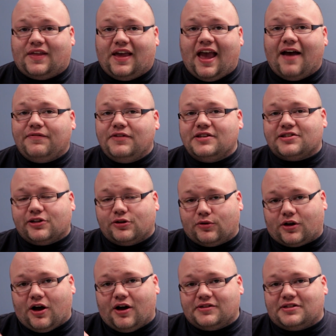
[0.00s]
they have these
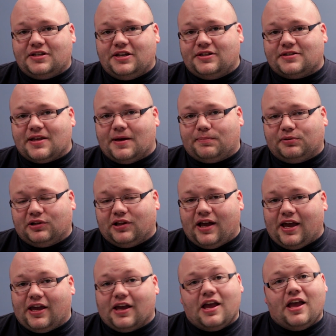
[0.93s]
little cutscenes that
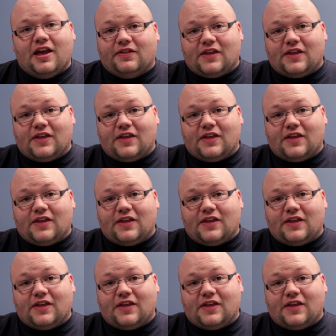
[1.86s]
play